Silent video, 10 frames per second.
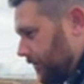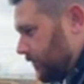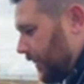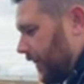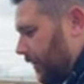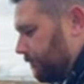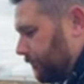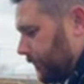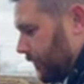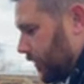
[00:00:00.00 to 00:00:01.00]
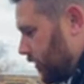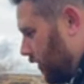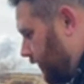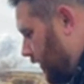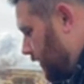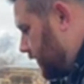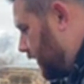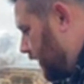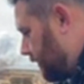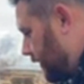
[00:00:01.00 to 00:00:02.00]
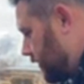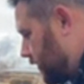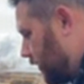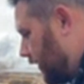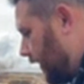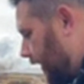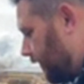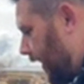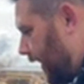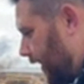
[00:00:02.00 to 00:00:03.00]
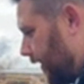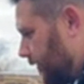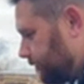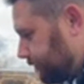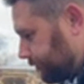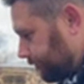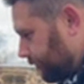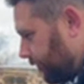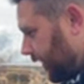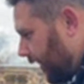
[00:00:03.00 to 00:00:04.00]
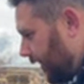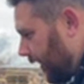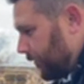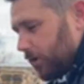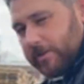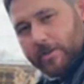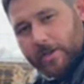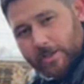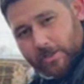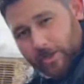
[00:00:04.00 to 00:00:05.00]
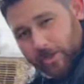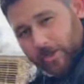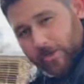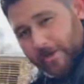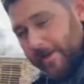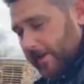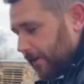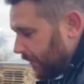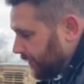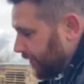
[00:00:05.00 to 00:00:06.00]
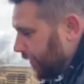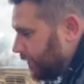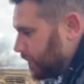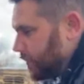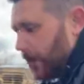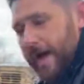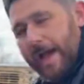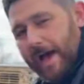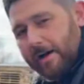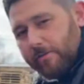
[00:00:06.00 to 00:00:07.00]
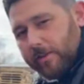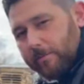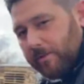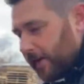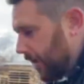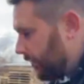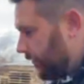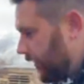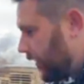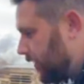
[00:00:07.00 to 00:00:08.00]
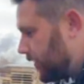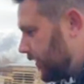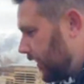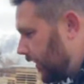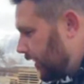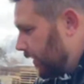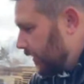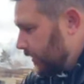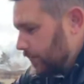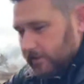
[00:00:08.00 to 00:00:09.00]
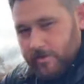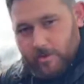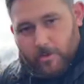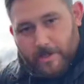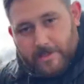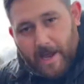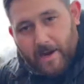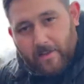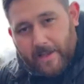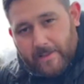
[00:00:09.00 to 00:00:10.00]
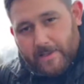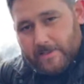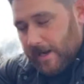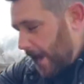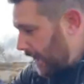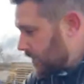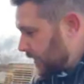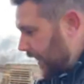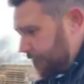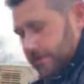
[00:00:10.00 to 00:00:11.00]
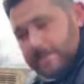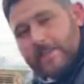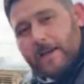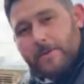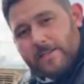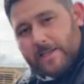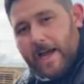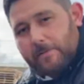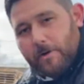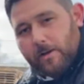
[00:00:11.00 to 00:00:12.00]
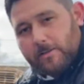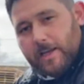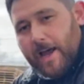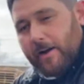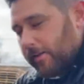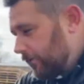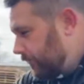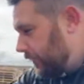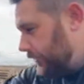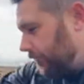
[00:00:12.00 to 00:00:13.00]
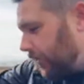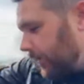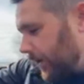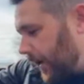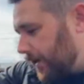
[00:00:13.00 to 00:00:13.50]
right now. I'm gonna show VRT. I'm gonna show it like right here, and then I'm also gonna show you the issue I have with applying VRT to a tire like this. I actually have the same exact model tire, the Falken